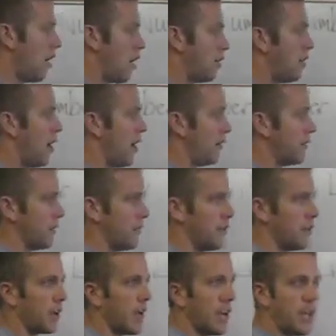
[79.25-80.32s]
are positive and
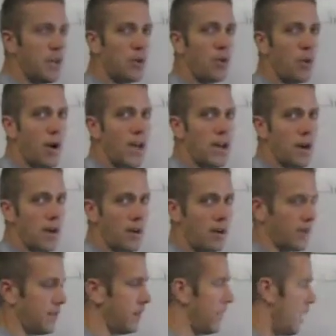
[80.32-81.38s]
they're getting greater.
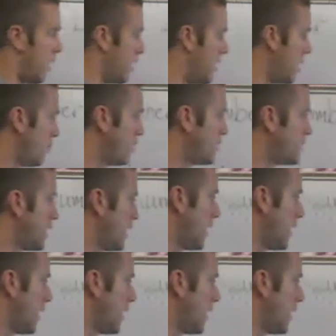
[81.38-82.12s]
The numbers to the